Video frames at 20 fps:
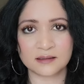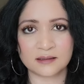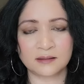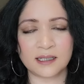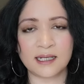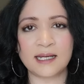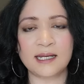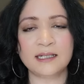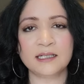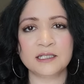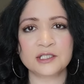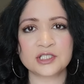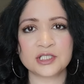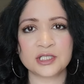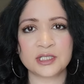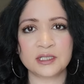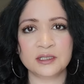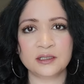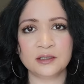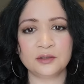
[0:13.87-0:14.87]
The
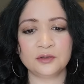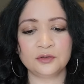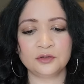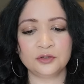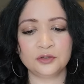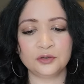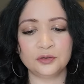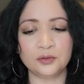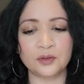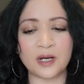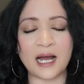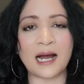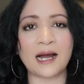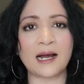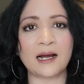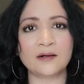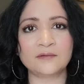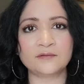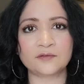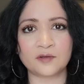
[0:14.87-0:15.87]
energy you
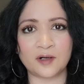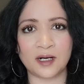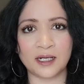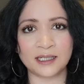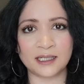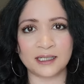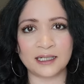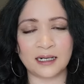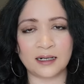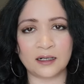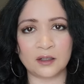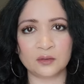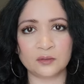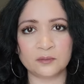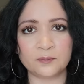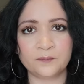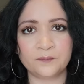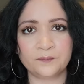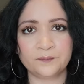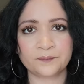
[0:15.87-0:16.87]
have right
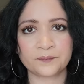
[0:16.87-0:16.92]
now,